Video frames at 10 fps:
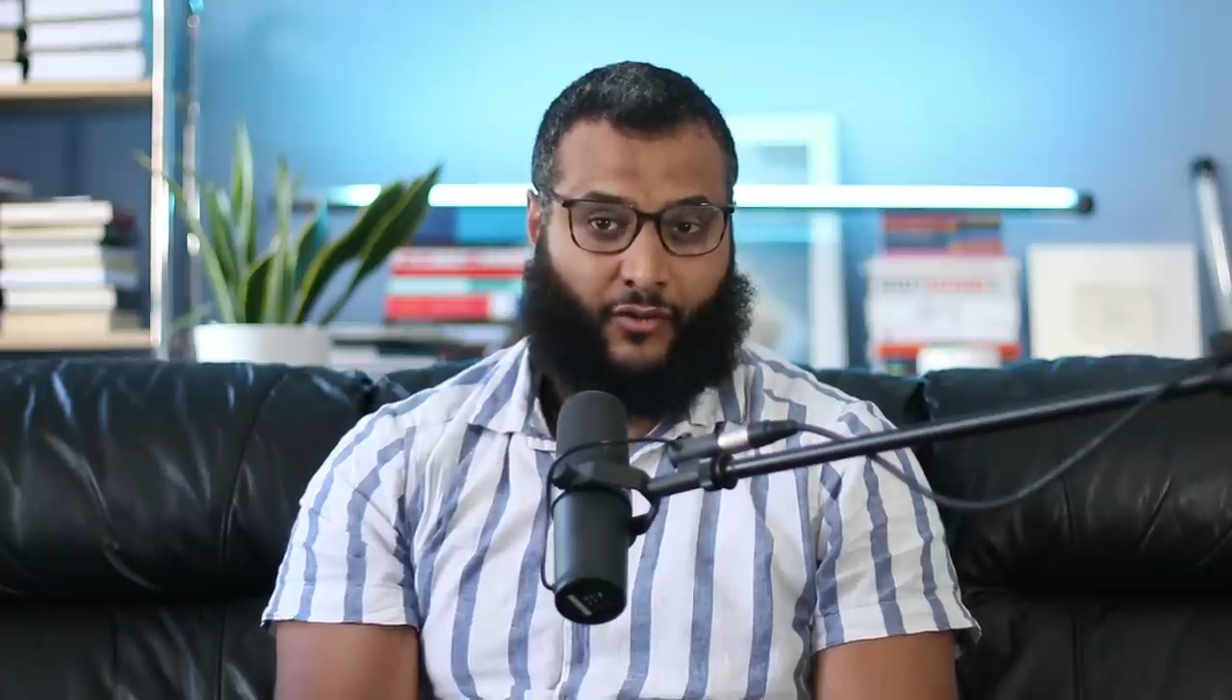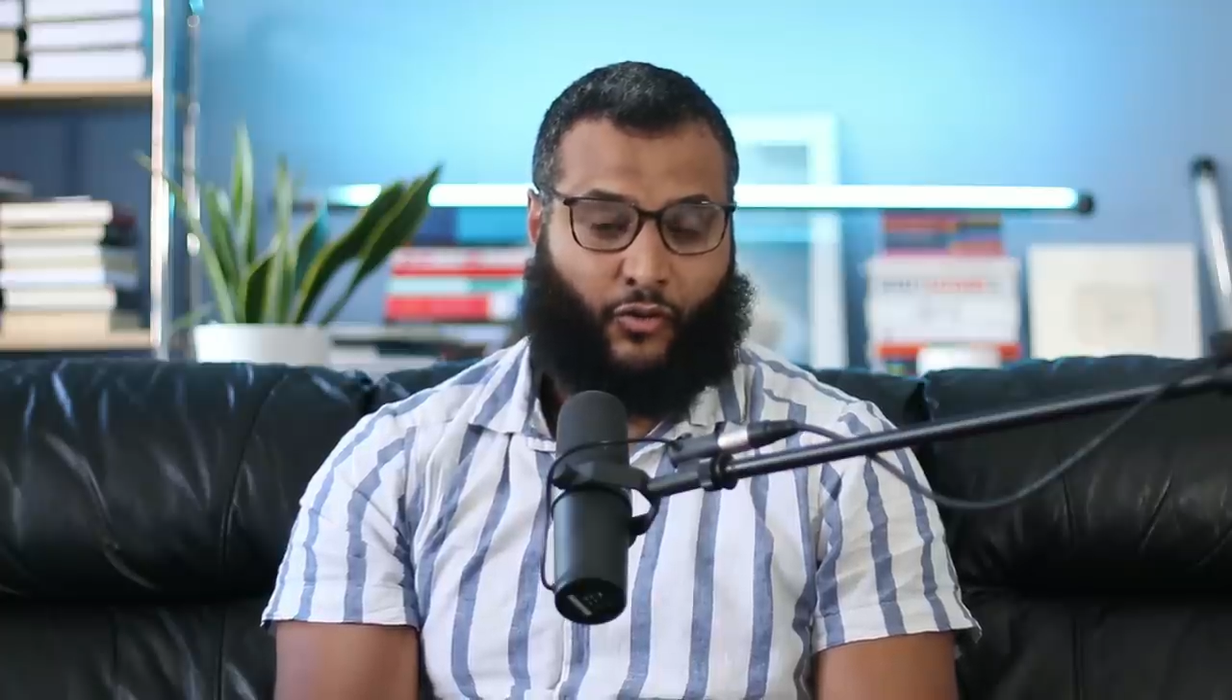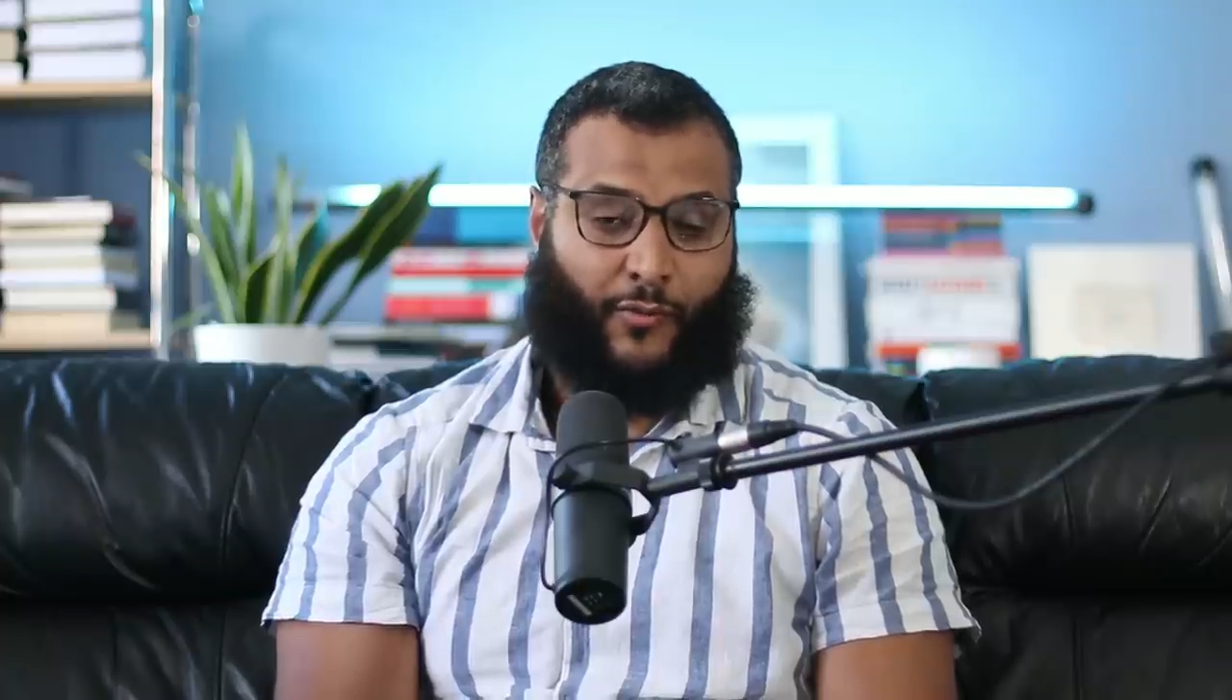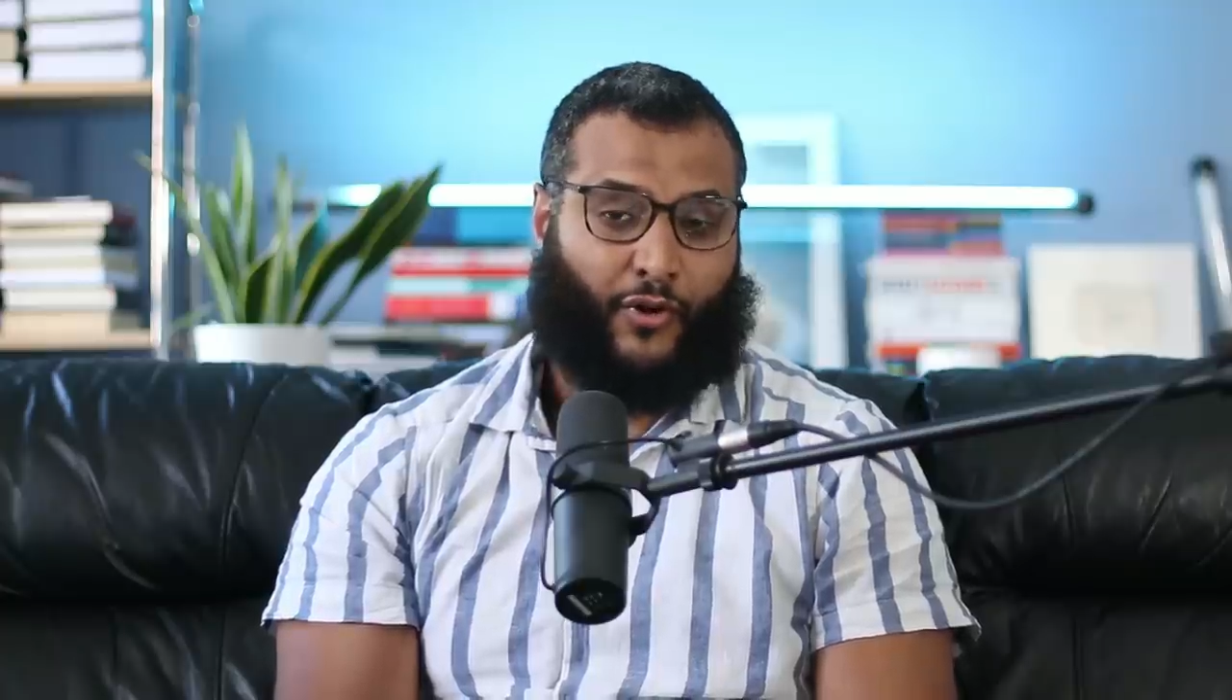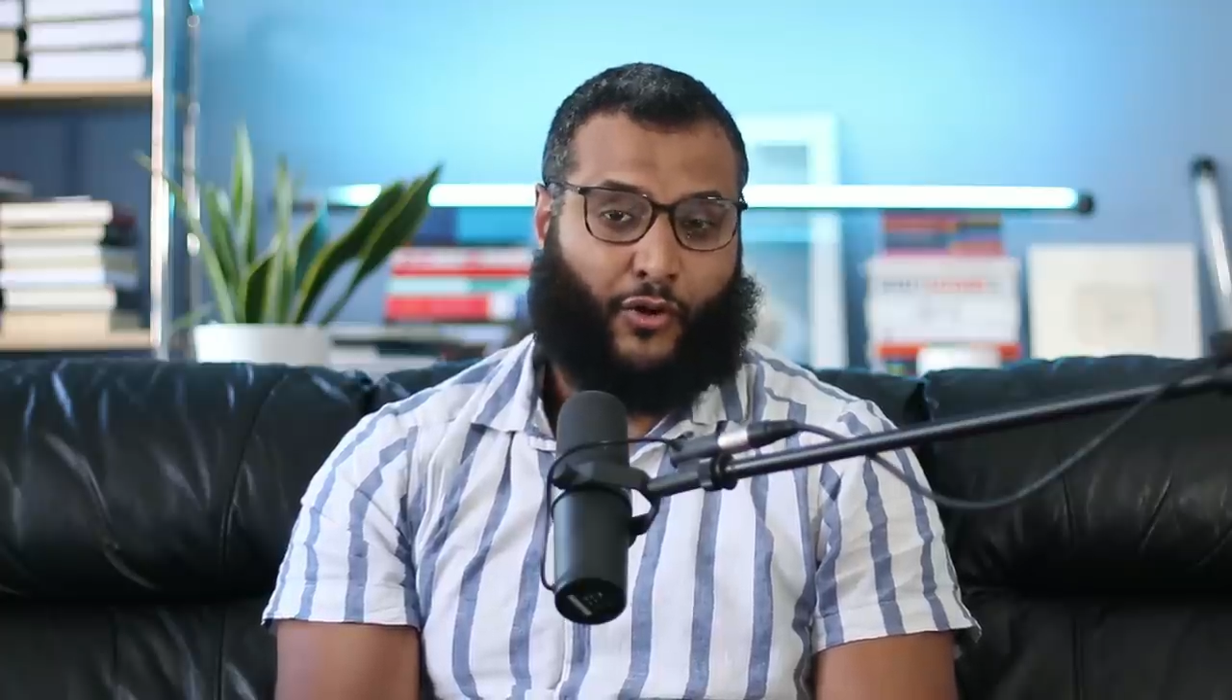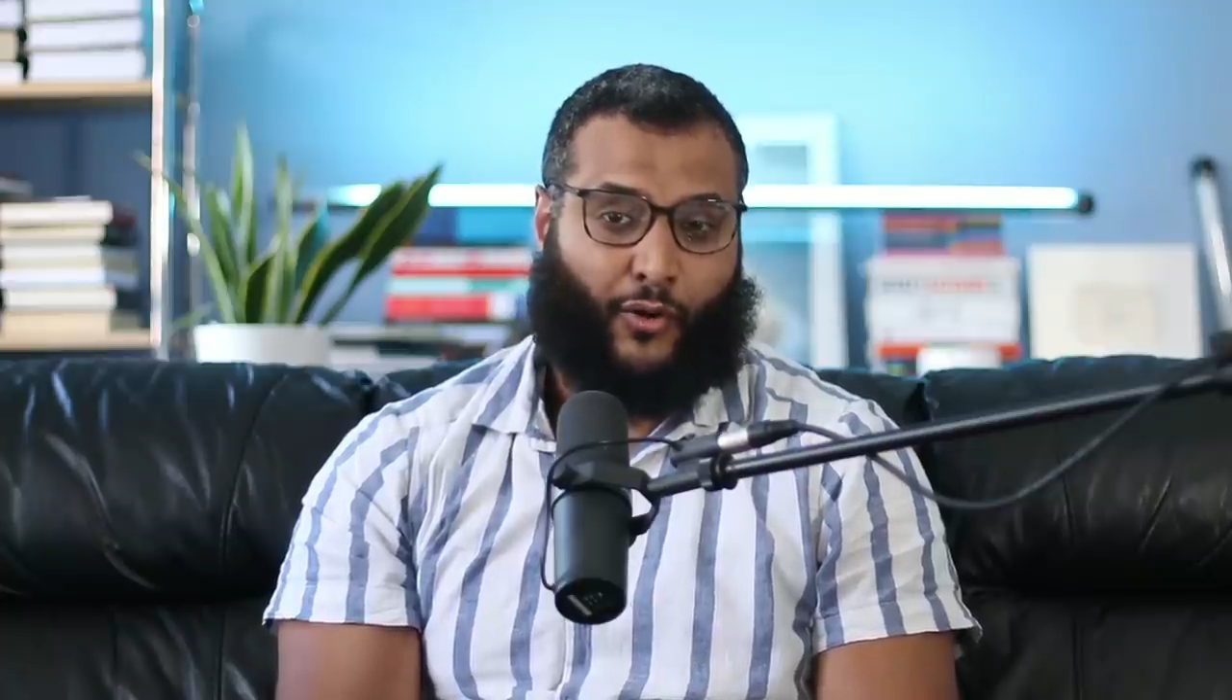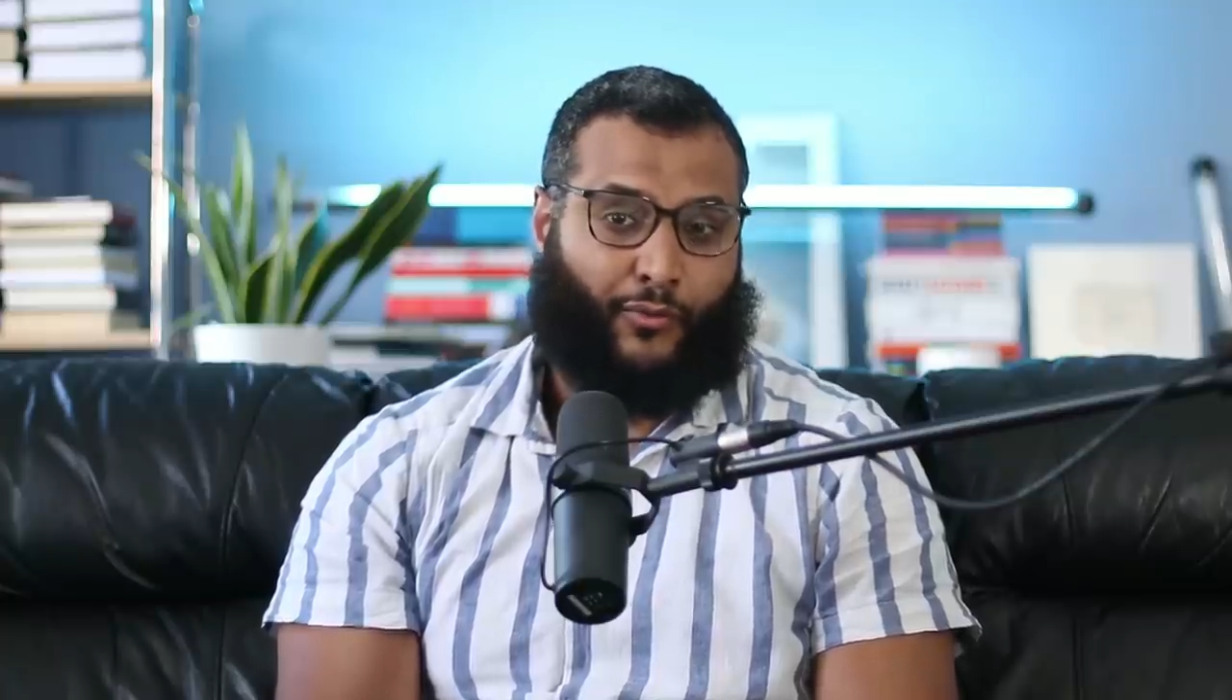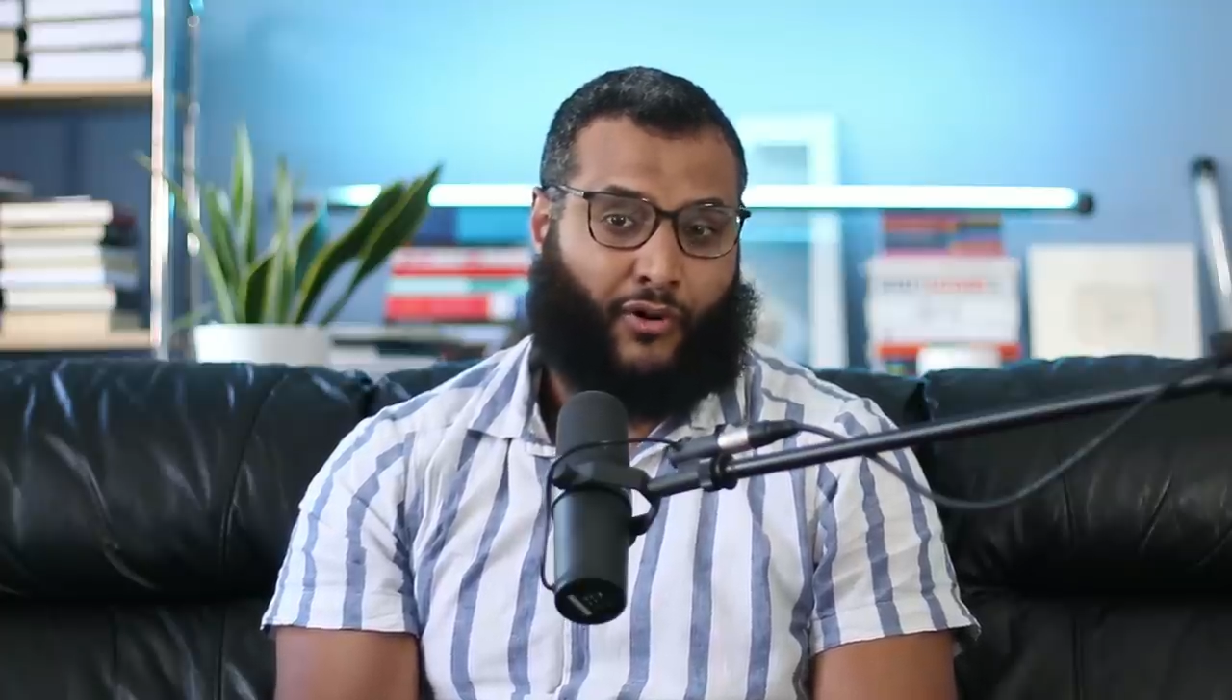women who are not